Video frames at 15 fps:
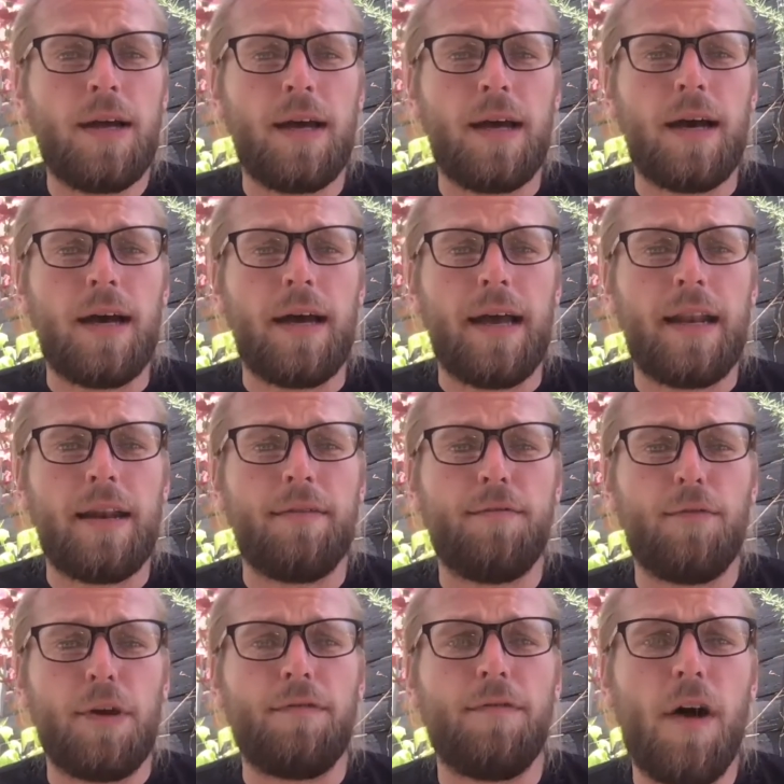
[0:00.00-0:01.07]
uh, and if
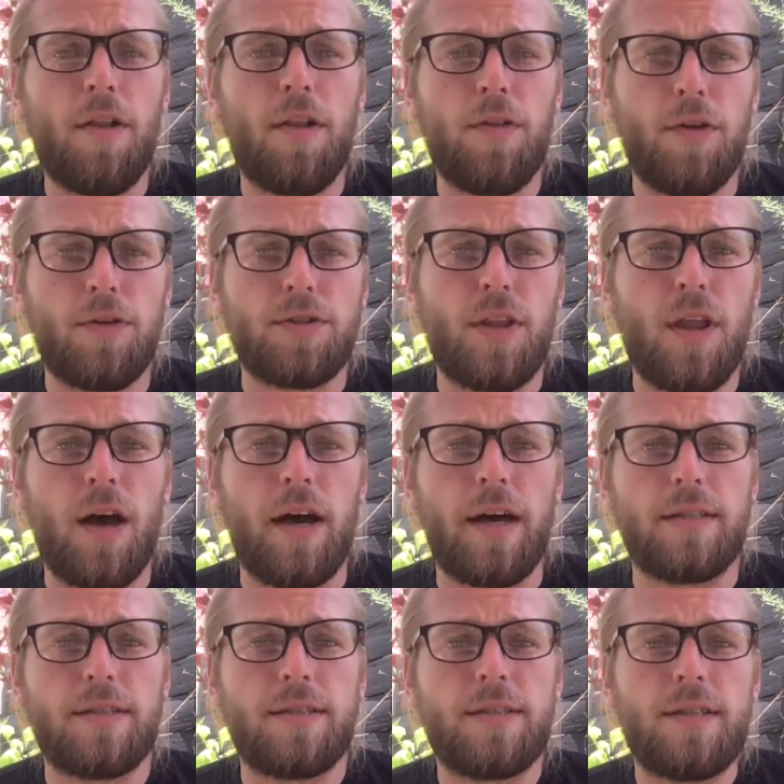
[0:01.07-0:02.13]
we follow those
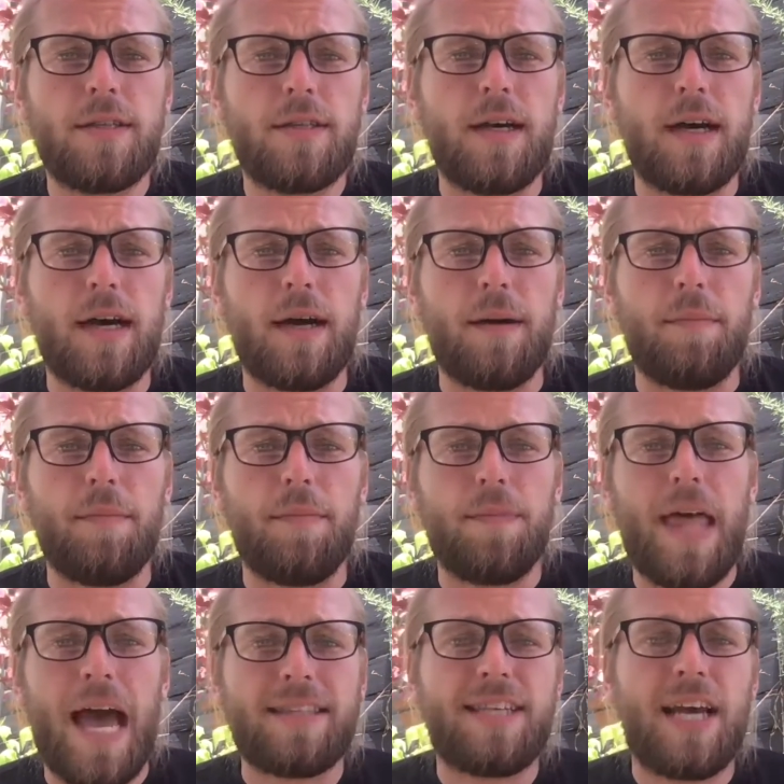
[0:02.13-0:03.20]
laws, um,
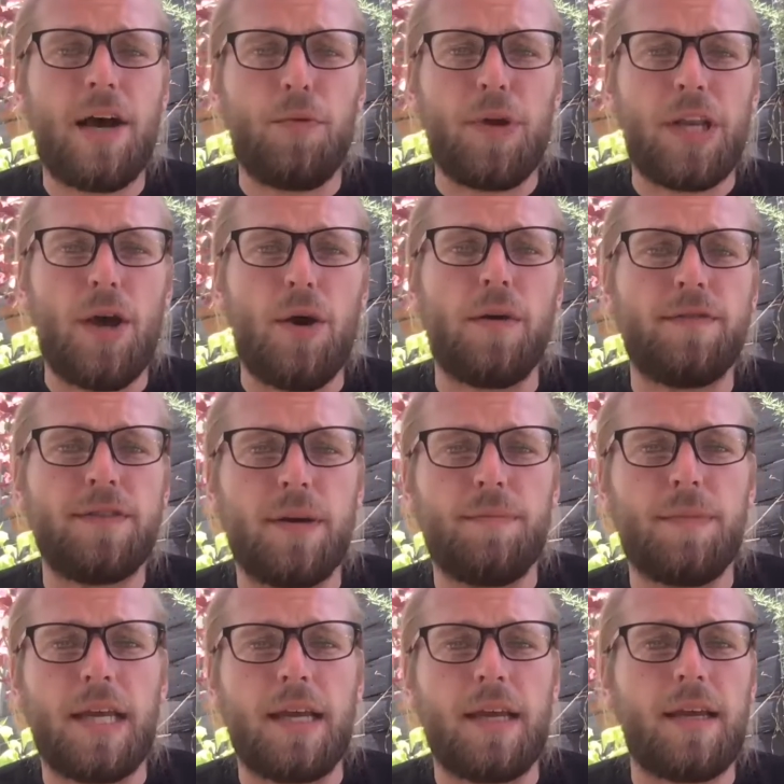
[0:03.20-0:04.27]
that's how we know if
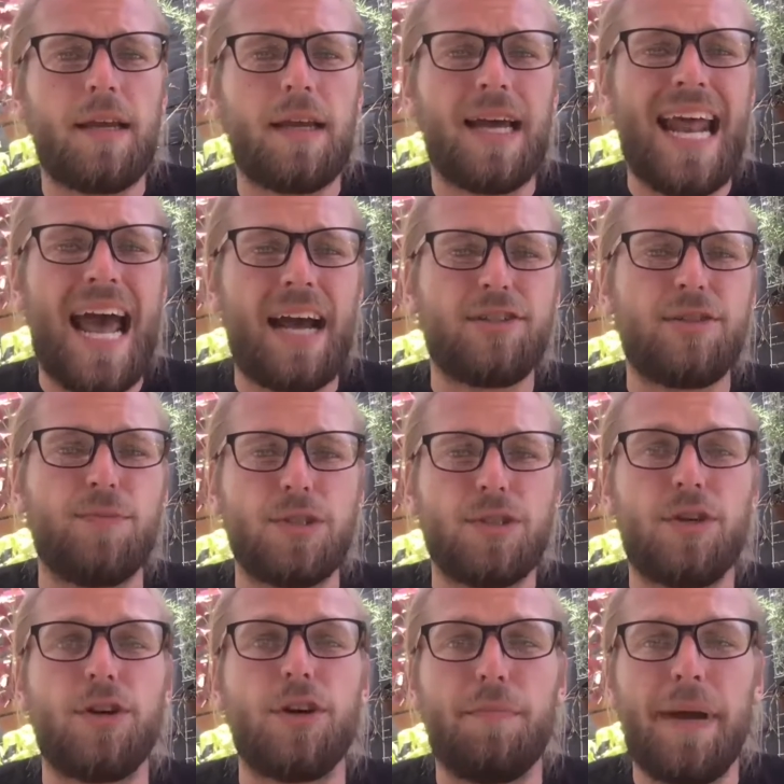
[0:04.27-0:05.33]
something an action was
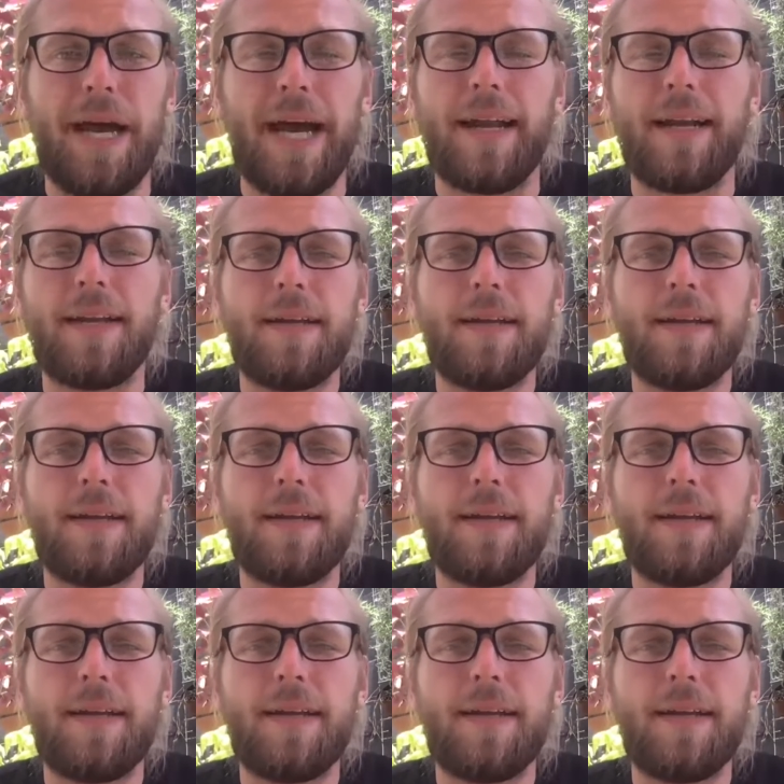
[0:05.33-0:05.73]
good or bad.